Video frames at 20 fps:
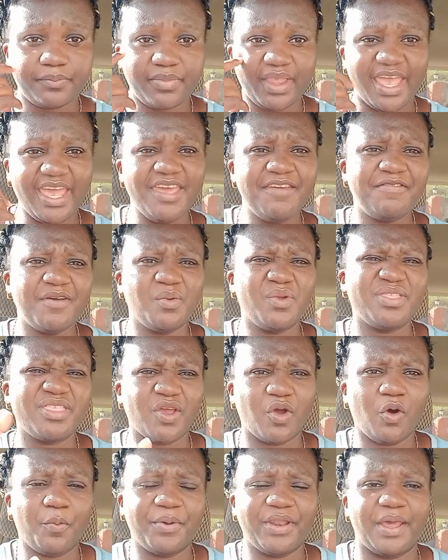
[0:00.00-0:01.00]
even when they
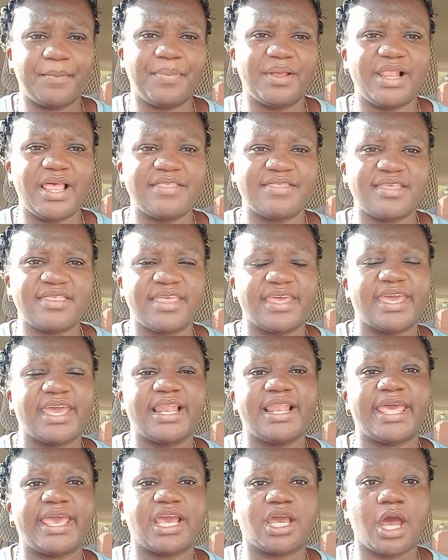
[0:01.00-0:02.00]
open a bill and then they get
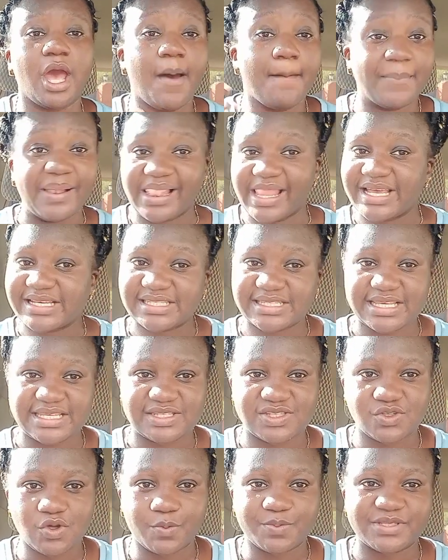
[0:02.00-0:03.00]
like plus size
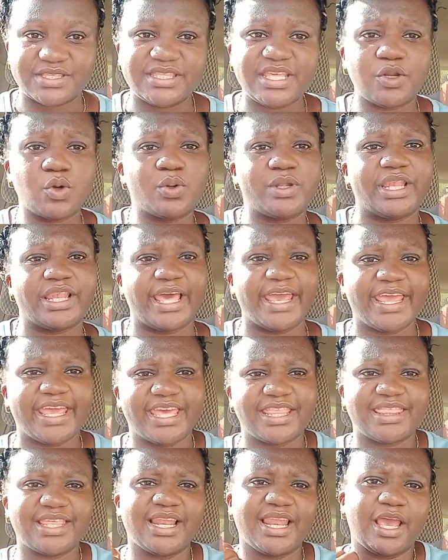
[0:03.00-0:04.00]
tops, they don't like
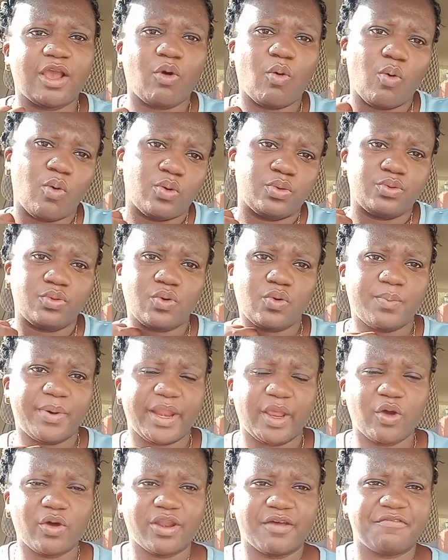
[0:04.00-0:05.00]
it. They're like, oh no, but I
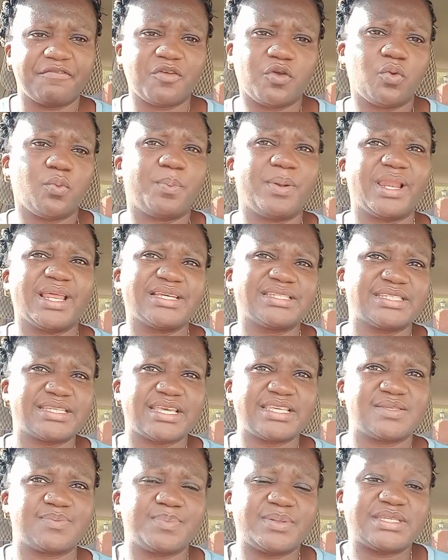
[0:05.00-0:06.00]
got a few plus
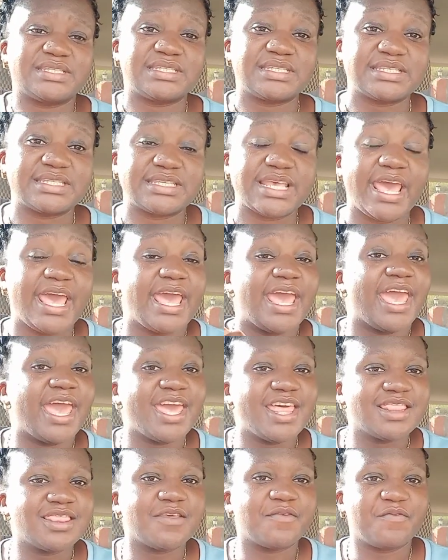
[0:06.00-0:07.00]
size pieces.
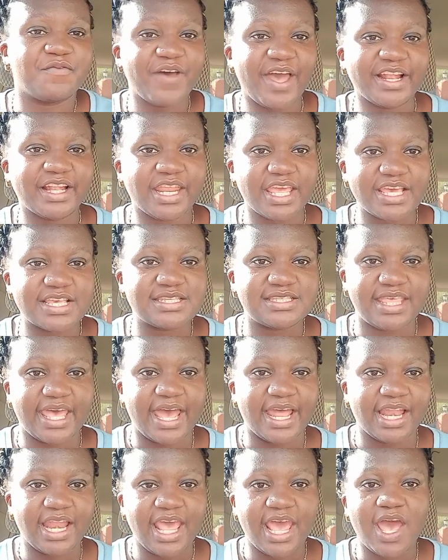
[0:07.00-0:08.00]
And the fact is
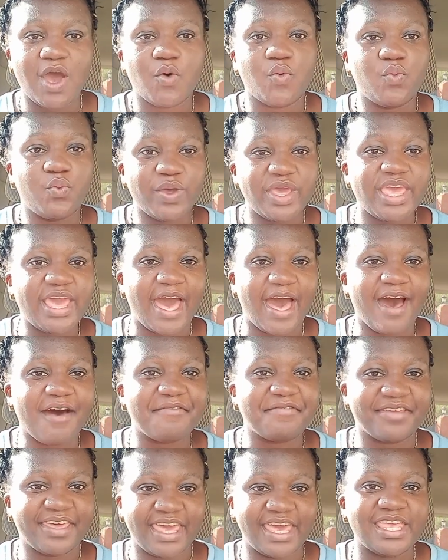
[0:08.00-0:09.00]
that we
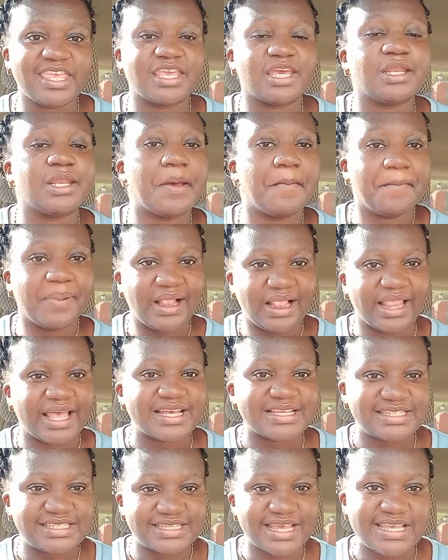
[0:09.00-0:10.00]
have Kenyan
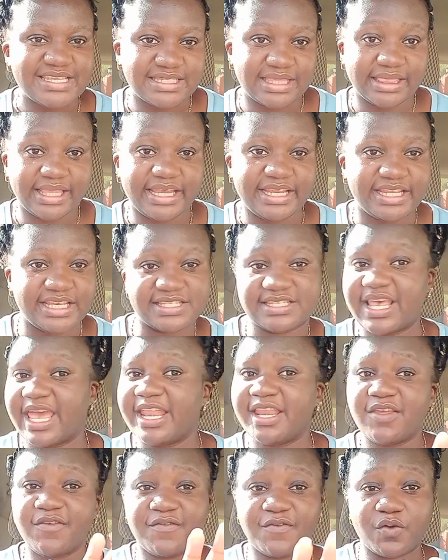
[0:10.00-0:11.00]
plus size ladies.
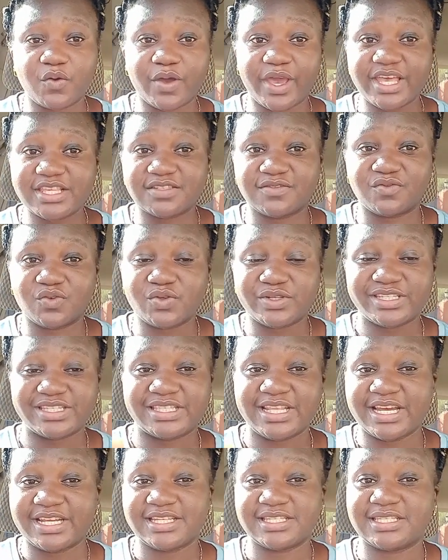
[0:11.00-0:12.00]
And if you guys have noticed
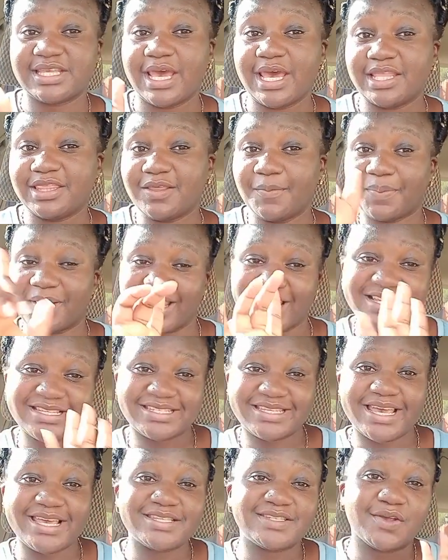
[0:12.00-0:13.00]
now, is the plus
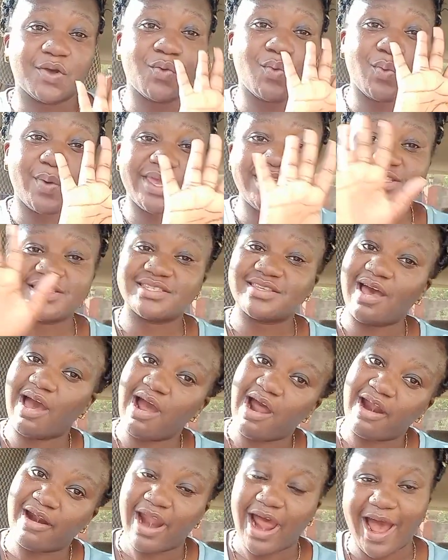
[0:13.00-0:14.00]
size queens
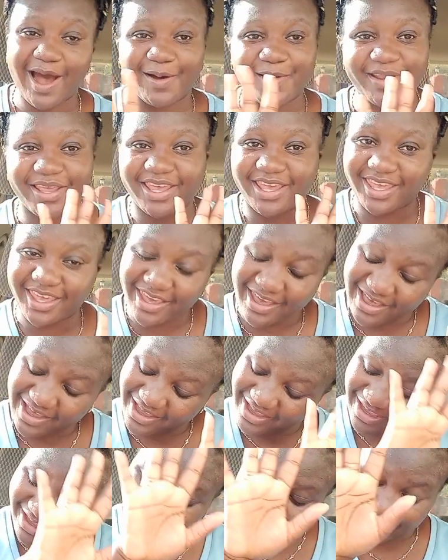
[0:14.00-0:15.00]
are out here
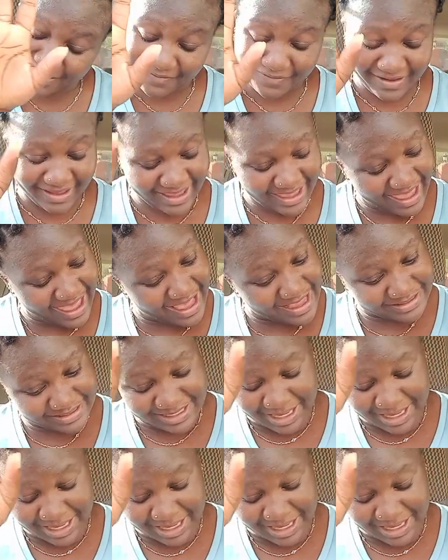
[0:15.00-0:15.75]
giving us